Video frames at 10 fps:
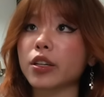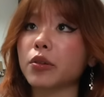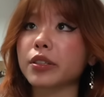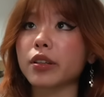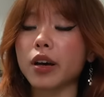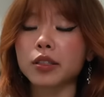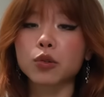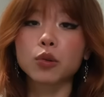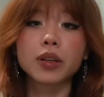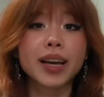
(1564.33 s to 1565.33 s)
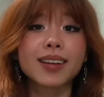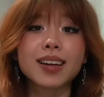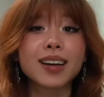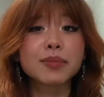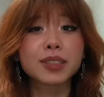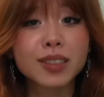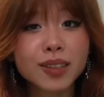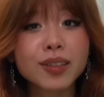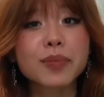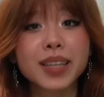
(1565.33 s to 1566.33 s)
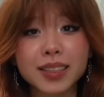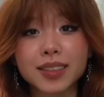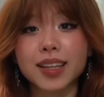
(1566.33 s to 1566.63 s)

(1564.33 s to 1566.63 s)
go into law school and I am still committed to